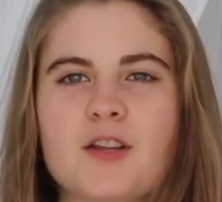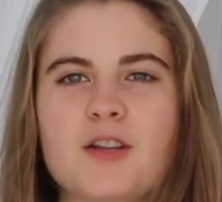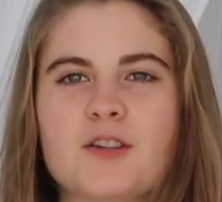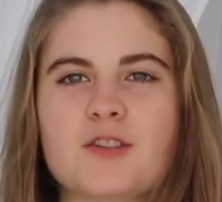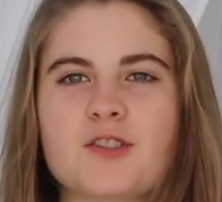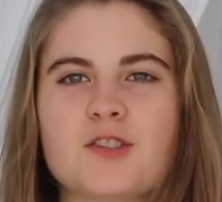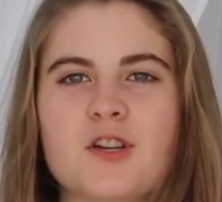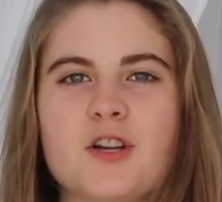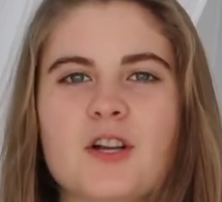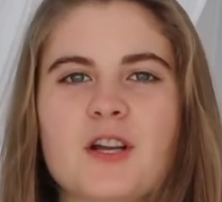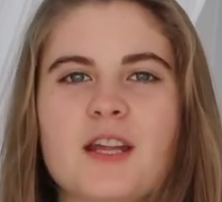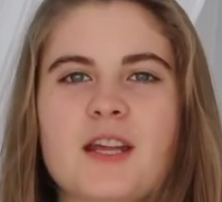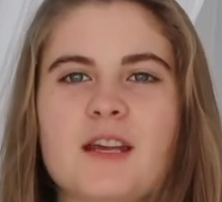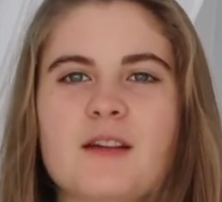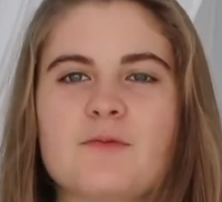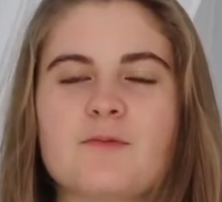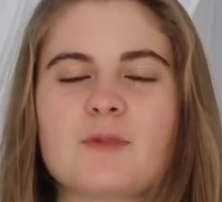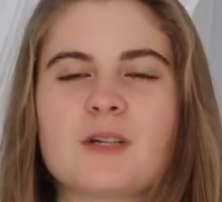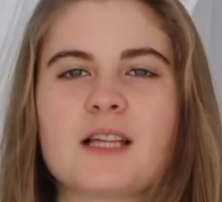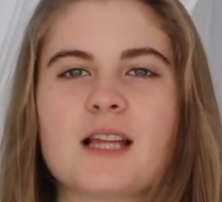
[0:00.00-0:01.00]
your journey
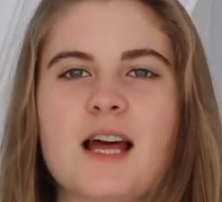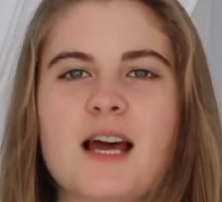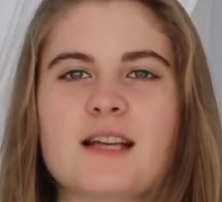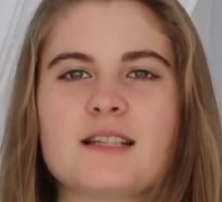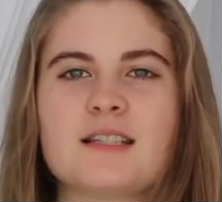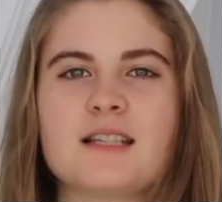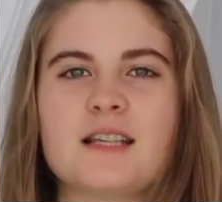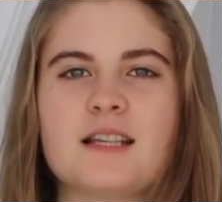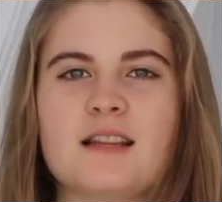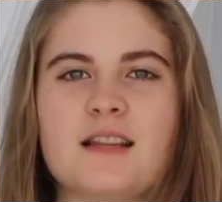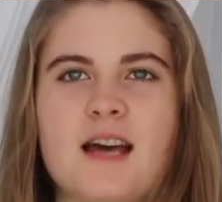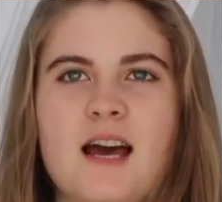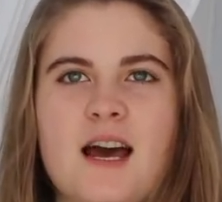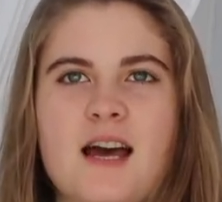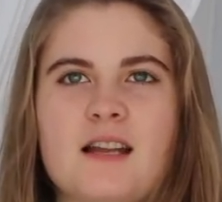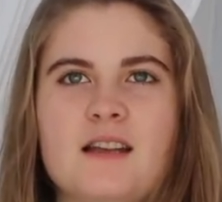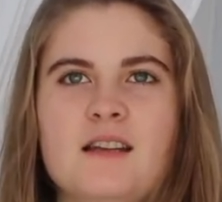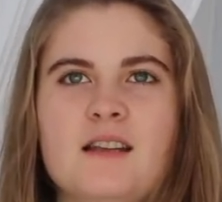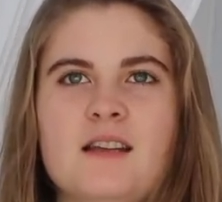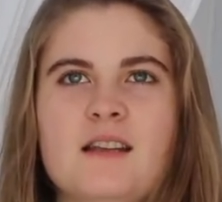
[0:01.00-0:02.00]
and realizing
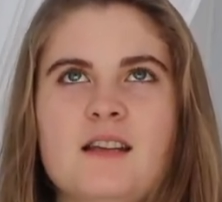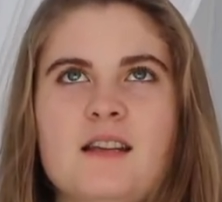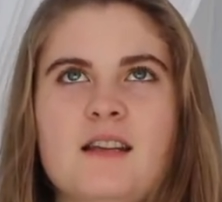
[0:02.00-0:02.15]
that